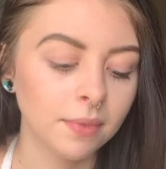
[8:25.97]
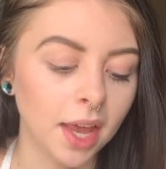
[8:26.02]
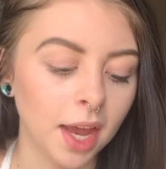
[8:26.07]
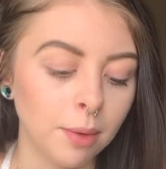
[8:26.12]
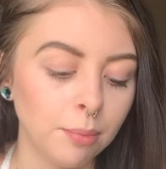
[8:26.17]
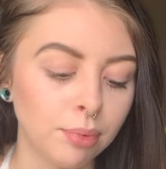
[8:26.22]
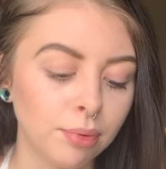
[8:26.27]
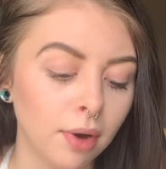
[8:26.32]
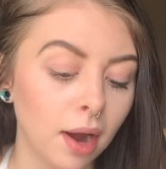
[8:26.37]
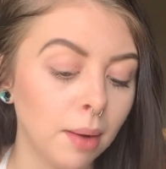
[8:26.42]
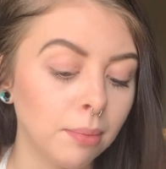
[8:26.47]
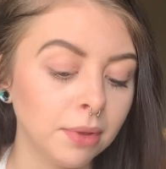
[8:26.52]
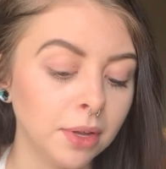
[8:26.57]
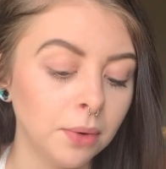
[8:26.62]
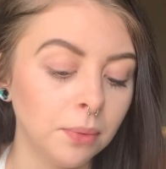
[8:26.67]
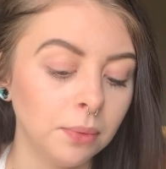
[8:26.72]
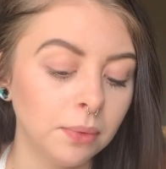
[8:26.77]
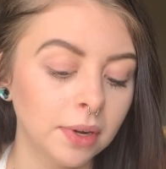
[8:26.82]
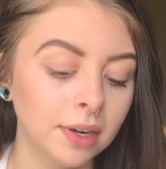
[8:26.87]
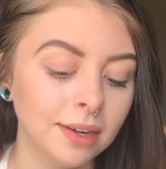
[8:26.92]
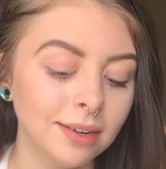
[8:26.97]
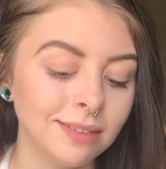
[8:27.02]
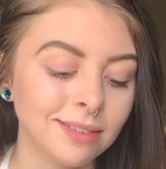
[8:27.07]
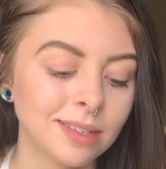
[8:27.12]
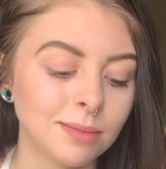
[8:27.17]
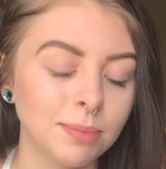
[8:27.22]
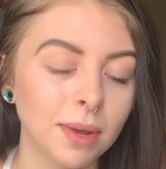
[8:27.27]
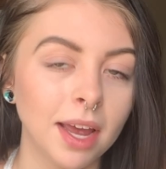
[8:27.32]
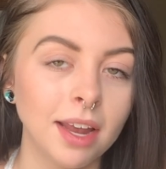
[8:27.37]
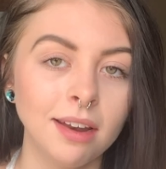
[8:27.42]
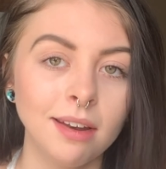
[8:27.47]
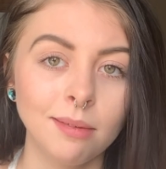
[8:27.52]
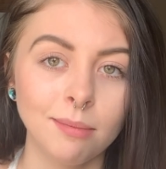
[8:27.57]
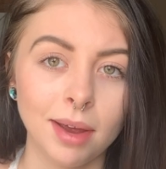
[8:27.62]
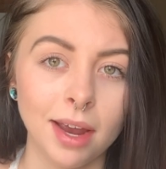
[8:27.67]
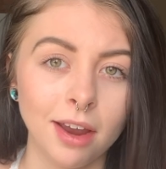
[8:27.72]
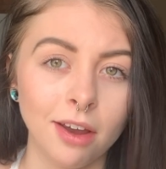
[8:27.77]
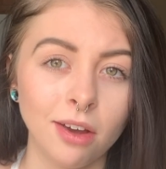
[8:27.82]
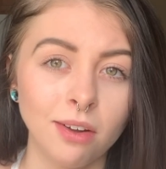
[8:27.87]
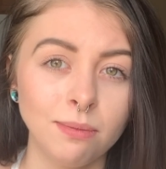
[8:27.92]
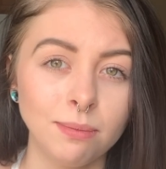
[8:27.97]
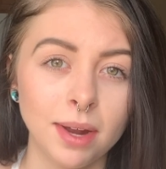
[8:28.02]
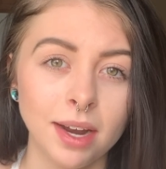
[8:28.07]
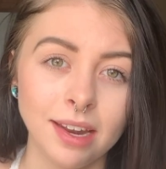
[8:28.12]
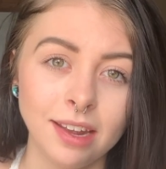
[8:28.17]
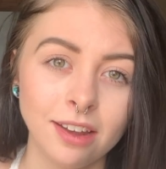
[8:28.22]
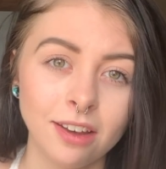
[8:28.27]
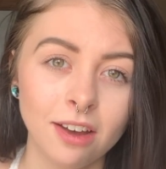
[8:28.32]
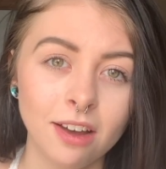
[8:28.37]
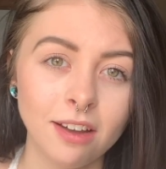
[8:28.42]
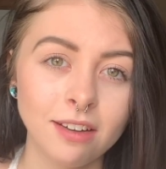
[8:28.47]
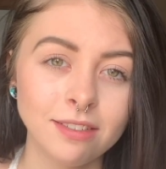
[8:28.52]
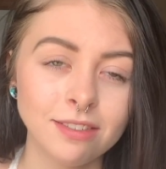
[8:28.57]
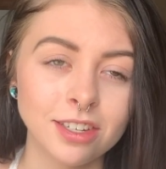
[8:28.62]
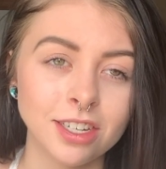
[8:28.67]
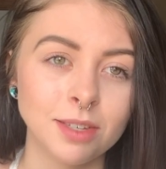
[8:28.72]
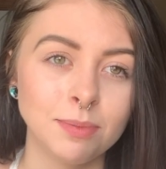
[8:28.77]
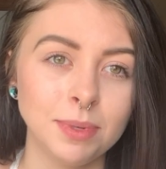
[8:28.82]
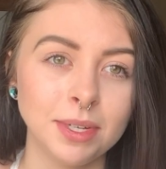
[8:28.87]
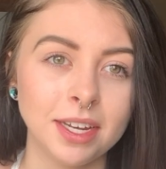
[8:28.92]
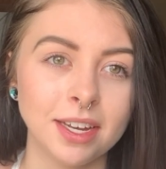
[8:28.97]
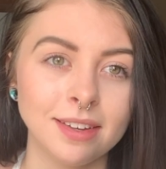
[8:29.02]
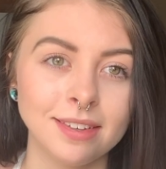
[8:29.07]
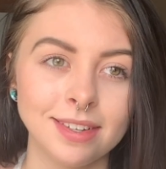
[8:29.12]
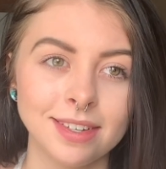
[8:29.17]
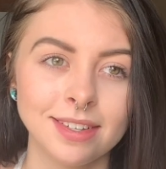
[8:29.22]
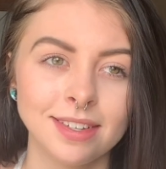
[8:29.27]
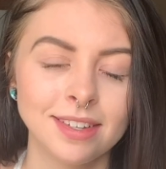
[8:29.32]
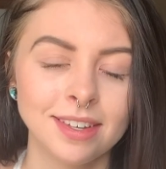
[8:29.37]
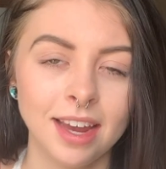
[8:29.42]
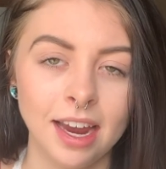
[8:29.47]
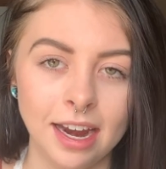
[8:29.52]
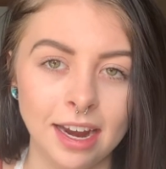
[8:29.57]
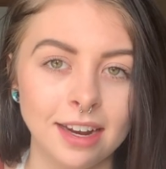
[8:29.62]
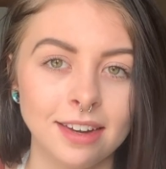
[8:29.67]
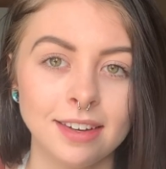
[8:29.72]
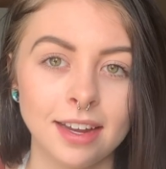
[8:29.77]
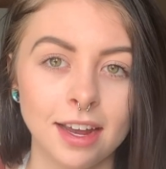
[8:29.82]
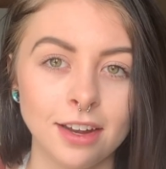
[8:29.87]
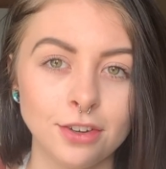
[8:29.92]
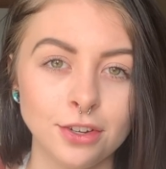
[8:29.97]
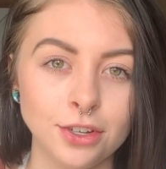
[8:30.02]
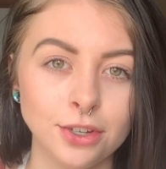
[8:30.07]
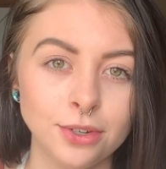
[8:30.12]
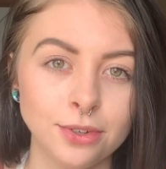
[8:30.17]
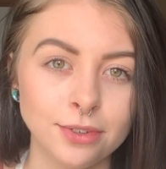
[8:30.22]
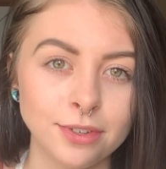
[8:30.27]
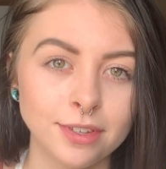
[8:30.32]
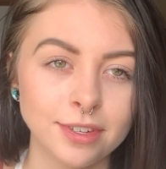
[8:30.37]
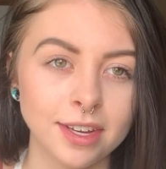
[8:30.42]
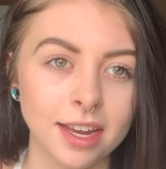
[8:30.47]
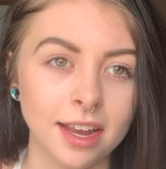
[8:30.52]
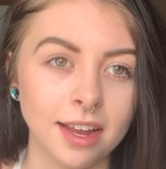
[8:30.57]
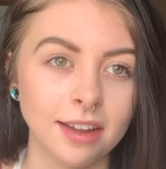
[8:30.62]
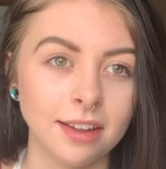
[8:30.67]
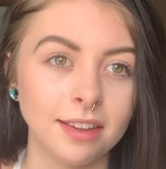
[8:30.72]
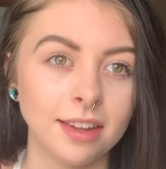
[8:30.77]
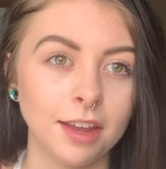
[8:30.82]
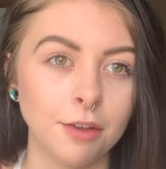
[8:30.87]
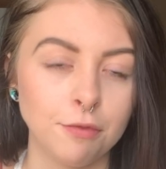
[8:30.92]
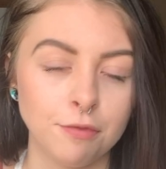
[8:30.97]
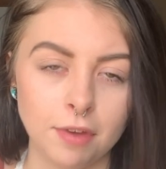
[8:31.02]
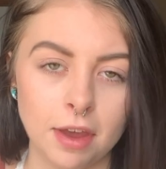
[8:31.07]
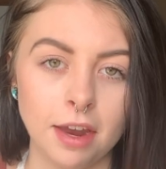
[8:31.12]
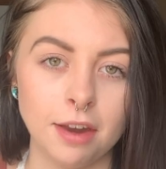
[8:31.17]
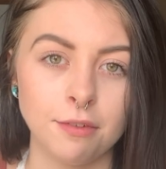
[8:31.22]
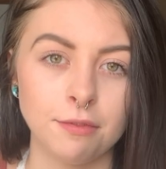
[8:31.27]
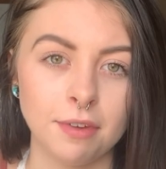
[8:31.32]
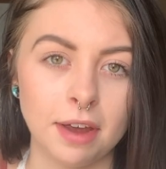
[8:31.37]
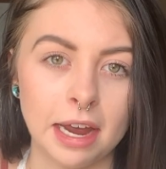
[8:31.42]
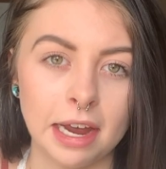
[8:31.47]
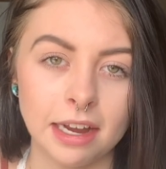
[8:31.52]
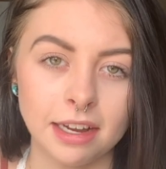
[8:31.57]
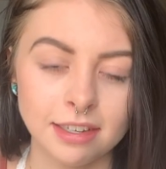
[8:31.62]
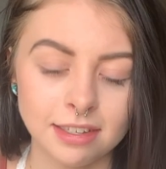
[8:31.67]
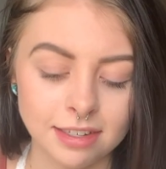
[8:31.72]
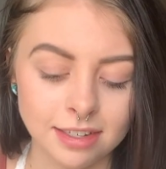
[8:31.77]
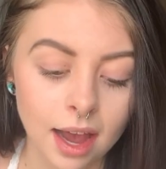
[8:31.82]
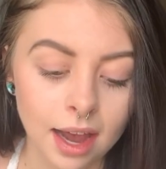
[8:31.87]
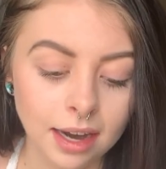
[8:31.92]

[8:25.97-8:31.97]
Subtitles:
I probably wouldn't spend my own money on, just because it's hand tattoos and they fade fast.